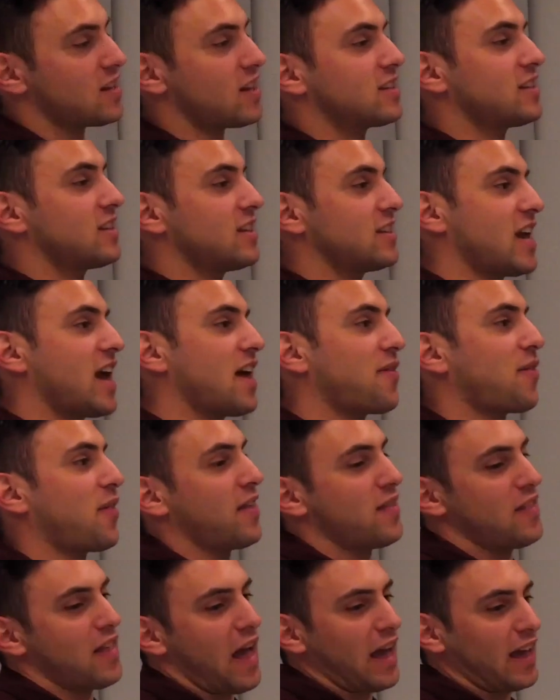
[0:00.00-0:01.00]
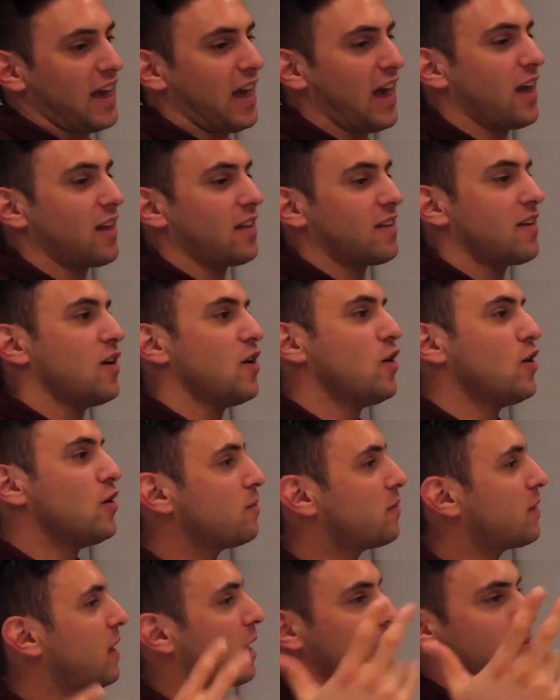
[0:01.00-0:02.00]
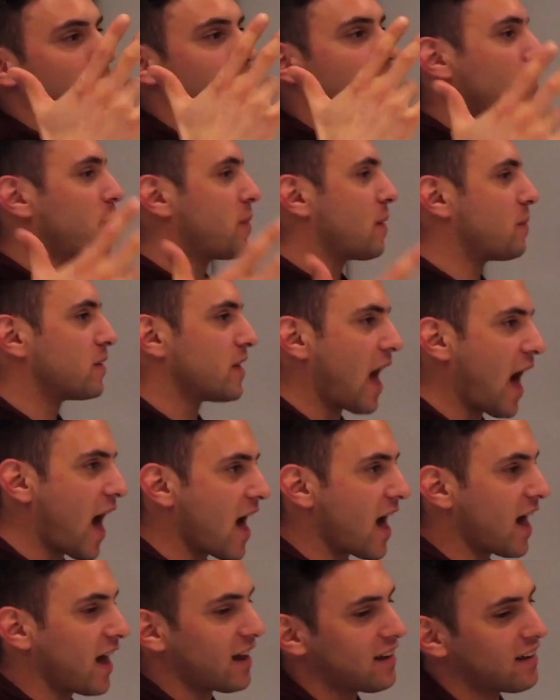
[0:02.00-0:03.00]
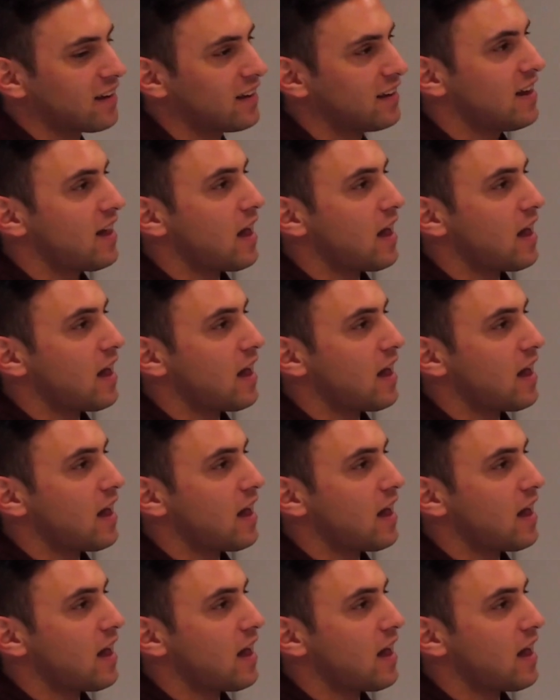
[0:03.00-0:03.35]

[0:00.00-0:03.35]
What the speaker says: it's not to the death and I can't poke people in the eye,